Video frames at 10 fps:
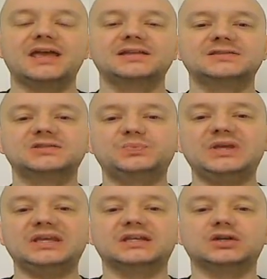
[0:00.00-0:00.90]

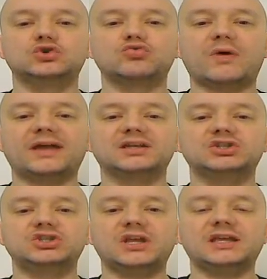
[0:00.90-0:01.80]
Speaking of Greg
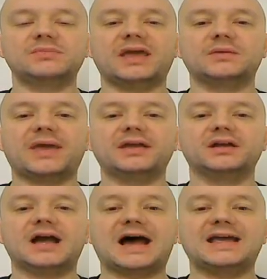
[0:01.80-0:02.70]
Shake and Bake
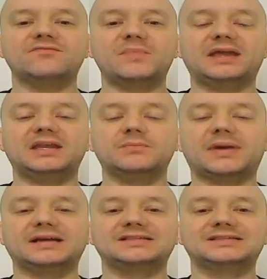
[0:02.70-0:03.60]
Baker, I have made him
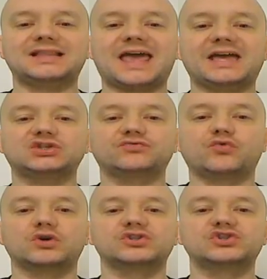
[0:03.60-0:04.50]
my slash
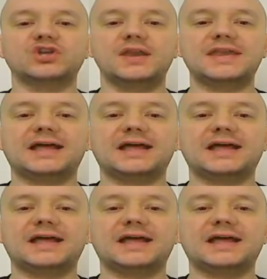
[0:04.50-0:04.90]
for Sunday.